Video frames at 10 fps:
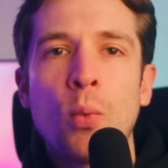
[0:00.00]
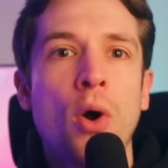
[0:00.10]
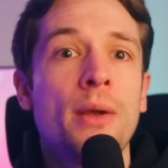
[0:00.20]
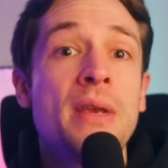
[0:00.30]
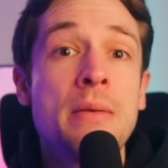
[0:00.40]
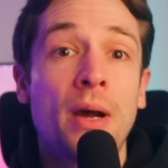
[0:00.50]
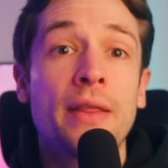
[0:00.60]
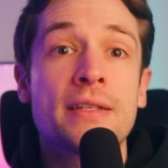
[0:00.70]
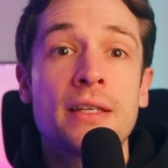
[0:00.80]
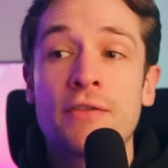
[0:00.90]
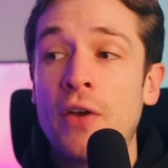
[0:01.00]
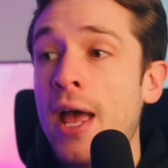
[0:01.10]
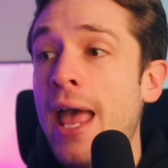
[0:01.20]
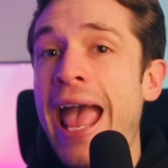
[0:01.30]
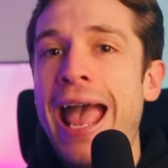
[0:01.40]
what I mean by this is for
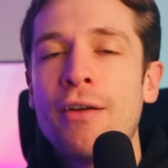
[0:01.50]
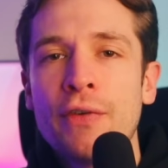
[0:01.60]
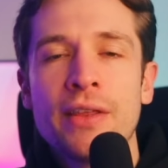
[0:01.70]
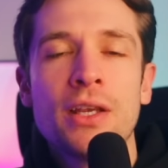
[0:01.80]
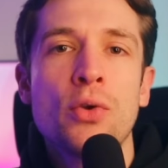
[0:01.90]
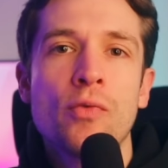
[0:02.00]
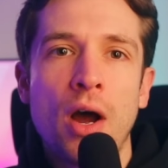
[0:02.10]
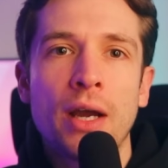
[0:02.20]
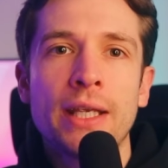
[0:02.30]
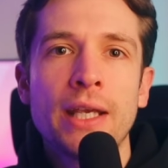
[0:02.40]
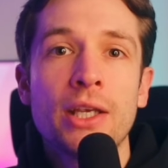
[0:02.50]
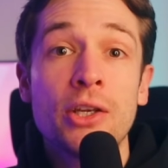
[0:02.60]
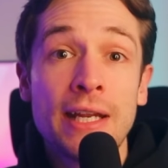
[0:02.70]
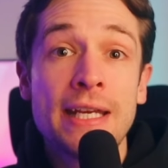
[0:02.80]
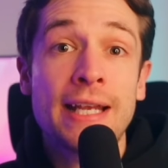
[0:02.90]
everything you write,
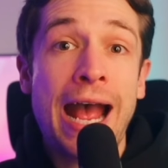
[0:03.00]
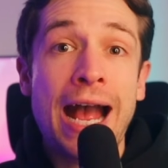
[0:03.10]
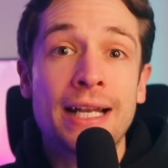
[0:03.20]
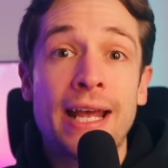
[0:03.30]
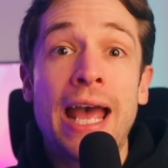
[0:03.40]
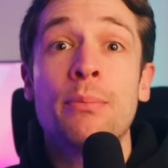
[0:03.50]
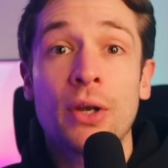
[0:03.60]
you need to add a